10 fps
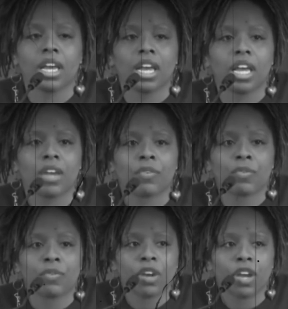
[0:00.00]

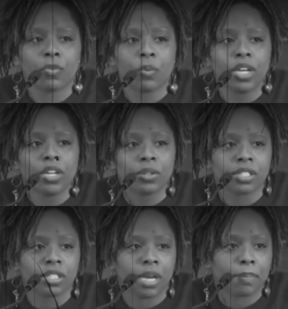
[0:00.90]
if, if we don't
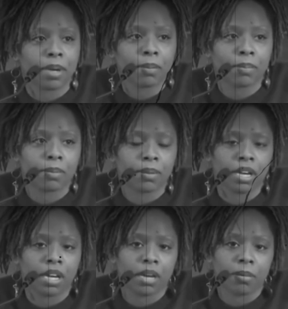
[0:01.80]
step up
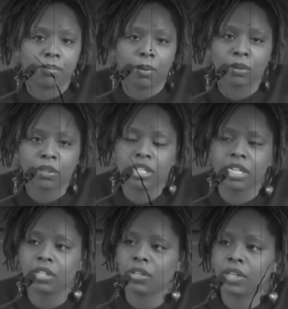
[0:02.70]
uh, boldly
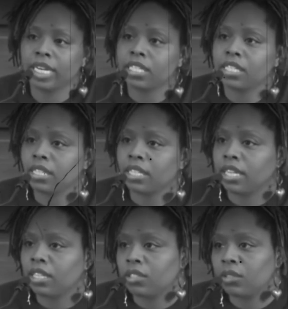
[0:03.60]
and
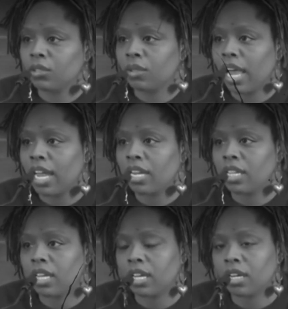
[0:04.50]
courageously to end
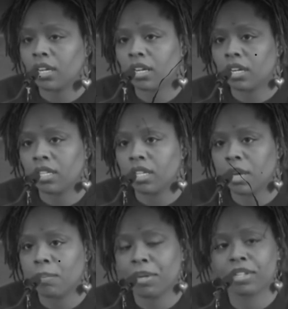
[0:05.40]
the, the
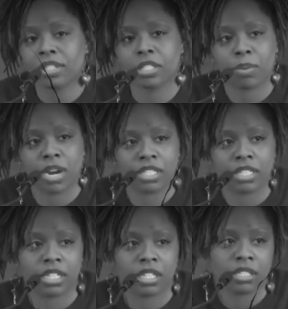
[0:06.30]
imperialist
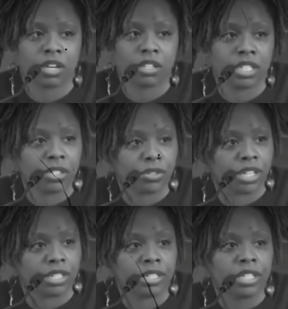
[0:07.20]
project that's called
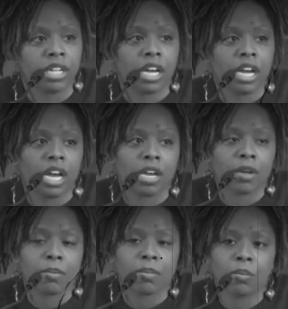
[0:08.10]
Israel,
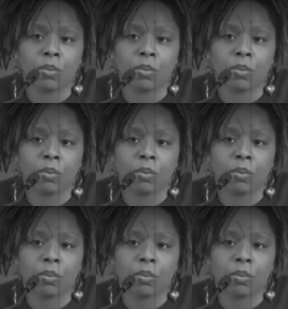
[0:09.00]
um, we're